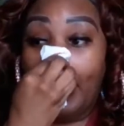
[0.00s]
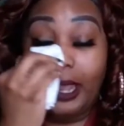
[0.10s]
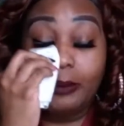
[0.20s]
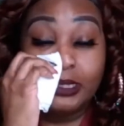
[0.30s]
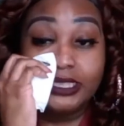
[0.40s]

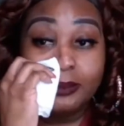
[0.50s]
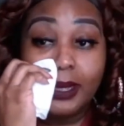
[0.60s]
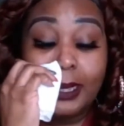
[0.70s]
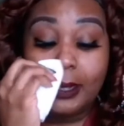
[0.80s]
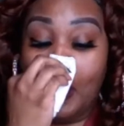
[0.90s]
Amen,
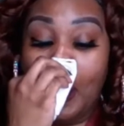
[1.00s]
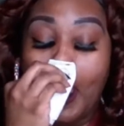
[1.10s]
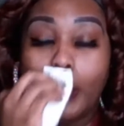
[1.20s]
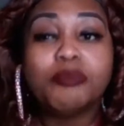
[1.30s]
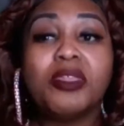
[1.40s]
somebody.
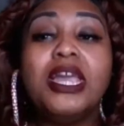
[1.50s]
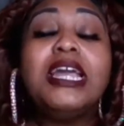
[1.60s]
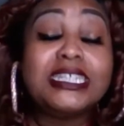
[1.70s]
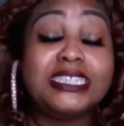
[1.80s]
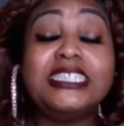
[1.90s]

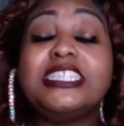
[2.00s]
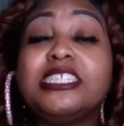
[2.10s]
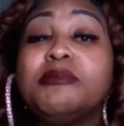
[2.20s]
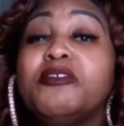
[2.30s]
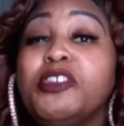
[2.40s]
Because see,
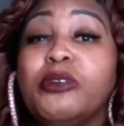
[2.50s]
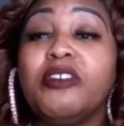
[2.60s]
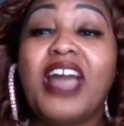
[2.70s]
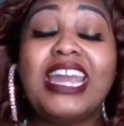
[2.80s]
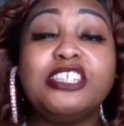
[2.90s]
some of you
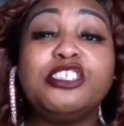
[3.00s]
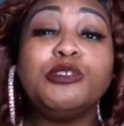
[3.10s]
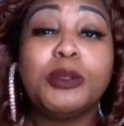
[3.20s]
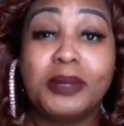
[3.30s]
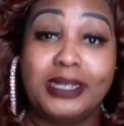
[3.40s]
have had issues
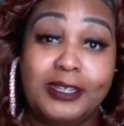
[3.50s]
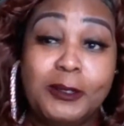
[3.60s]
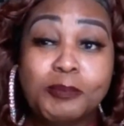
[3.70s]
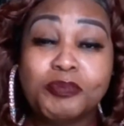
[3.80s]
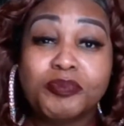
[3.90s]
with
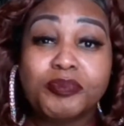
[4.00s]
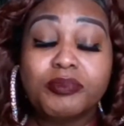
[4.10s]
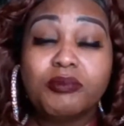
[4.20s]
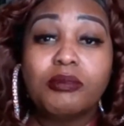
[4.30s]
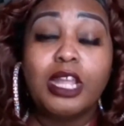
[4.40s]
money,
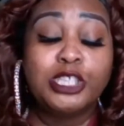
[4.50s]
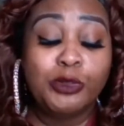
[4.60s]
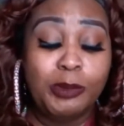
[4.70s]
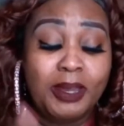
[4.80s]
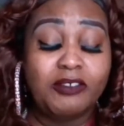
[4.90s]
so
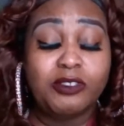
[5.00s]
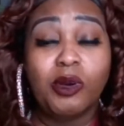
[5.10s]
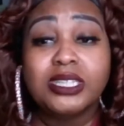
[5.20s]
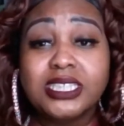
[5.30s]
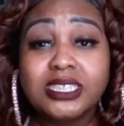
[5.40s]
we might have
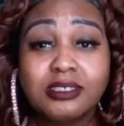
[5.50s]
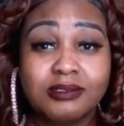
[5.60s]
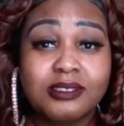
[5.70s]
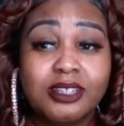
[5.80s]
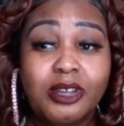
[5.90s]
lost it,
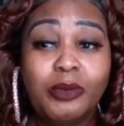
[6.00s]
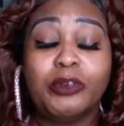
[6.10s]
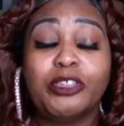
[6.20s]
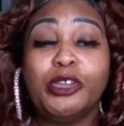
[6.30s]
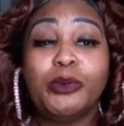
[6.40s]

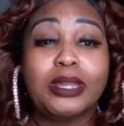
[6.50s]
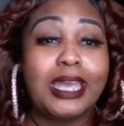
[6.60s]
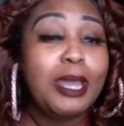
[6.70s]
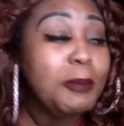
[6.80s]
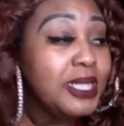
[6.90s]
whether you were
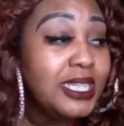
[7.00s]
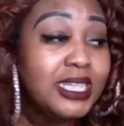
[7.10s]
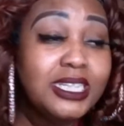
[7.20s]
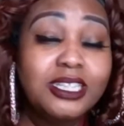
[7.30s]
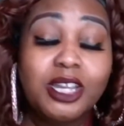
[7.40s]
gambling
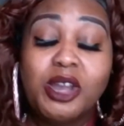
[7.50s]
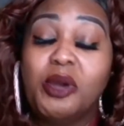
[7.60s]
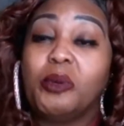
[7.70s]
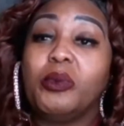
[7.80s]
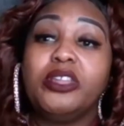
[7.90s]
it,
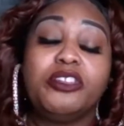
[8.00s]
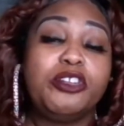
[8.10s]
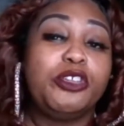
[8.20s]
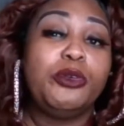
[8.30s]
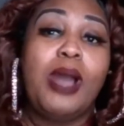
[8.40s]
whether
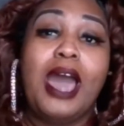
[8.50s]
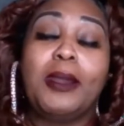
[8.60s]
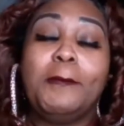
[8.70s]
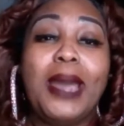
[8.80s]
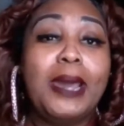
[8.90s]
you had
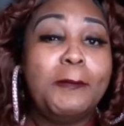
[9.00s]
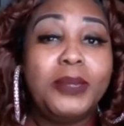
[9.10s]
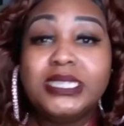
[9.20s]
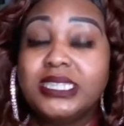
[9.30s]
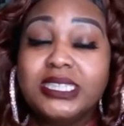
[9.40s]
a bad
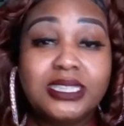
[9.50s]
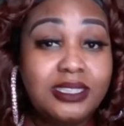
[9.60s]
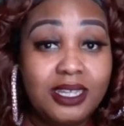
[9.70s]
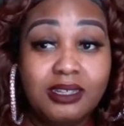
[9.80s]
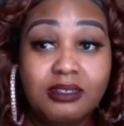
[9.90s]
business
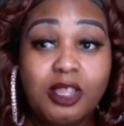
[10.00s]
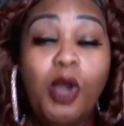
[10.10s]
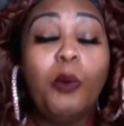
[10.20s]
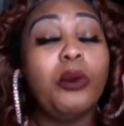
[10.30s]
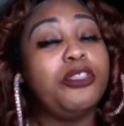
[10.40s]
deal,
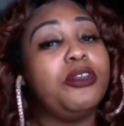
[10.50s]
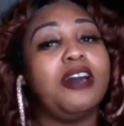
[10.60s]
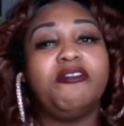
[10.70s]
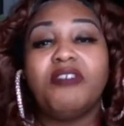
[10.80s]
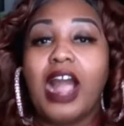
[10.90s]
whether you
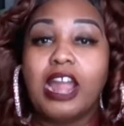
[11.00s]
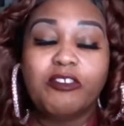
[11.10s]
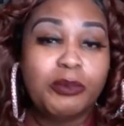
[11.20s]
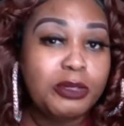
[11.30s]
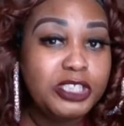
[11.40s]
got fired
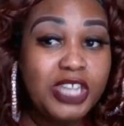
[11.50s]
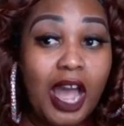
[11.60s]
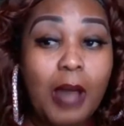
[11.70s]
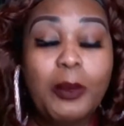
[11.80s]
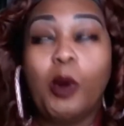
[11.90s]
from your
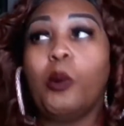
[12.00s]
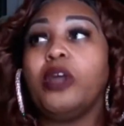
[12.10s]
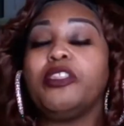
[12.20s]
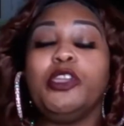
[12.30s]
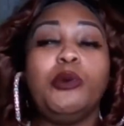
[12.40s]
job,
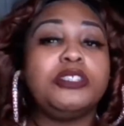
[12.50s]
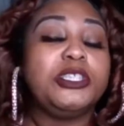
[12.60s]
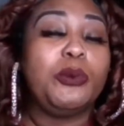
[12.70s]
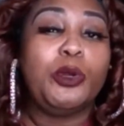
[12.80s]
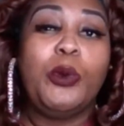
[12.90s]
whether you were
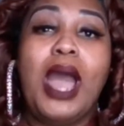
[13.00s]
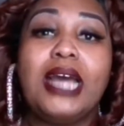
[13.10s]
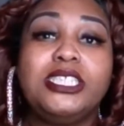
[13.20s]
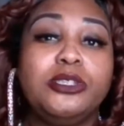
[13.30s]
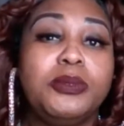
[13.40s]
someone who
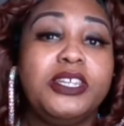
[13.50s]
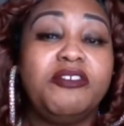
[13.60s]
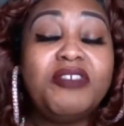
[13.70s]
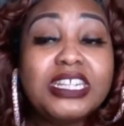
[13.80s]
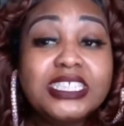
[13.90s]
had to be
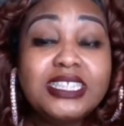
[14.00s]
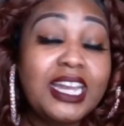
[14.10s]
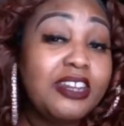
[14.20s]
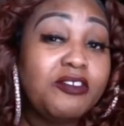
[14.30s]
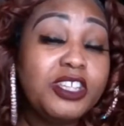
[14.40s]
affected
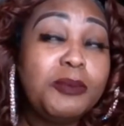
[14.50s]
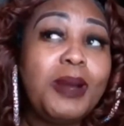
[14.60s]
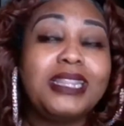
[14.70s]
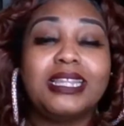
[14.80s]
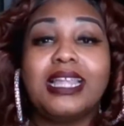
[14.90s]
negatively
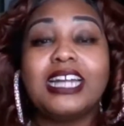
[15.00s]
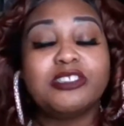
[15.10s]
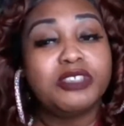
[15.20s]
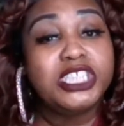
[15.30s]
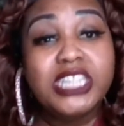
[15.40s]
by the
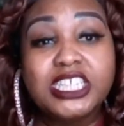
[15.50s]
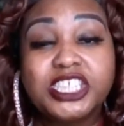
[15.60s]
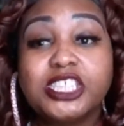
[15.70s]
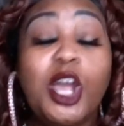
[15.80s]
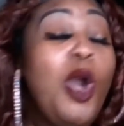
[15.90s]
last
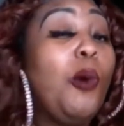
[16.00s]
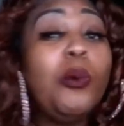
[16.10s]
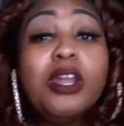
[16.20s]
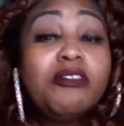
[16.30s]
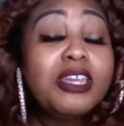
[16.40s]
recession,
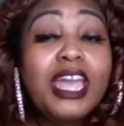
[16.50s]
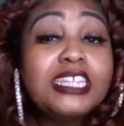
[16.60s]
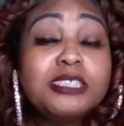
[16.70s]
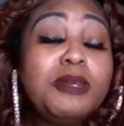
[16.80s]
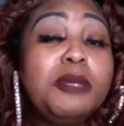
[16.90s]
whatever the
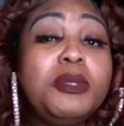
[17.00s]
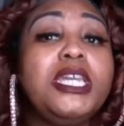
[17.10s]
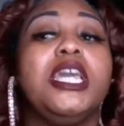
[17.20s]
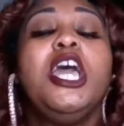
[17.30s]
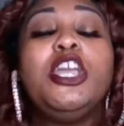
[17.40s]
case may
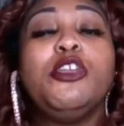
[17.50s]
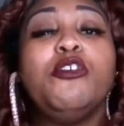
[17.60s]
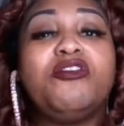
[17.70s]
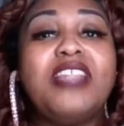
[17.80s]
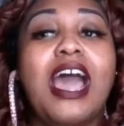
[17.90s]
be,
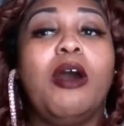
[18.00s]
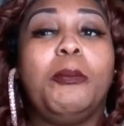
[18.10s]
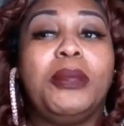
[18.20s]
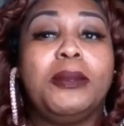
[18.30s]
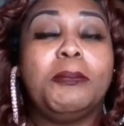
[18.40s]
you've
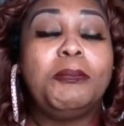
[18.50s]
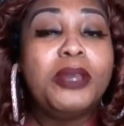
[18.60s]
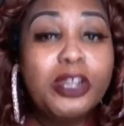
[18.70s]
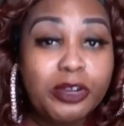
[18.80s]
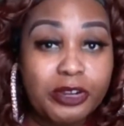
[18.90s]
now been
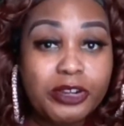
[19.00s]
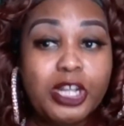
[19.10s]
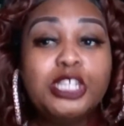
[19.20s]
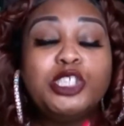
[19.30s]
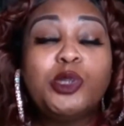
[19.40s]
bitter
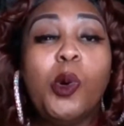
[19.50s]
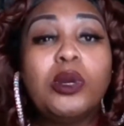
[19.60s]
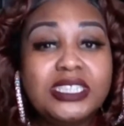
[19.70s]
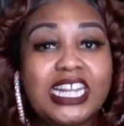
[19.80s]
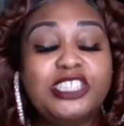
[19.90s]

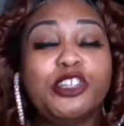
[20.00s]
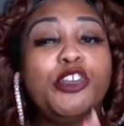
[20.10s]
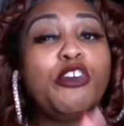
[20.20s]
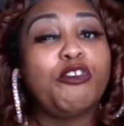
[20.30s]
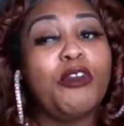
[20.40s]
towards that, so
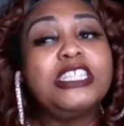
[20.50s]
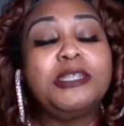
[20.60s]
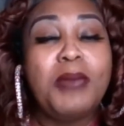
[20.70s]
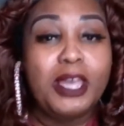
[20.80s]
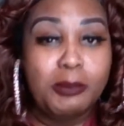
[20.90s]
you're afraid
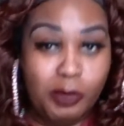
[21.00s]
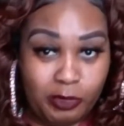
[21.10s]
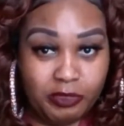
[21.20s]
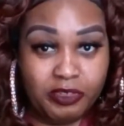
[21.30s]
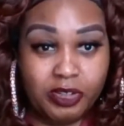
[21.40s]
to make a
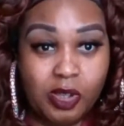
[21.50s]
move.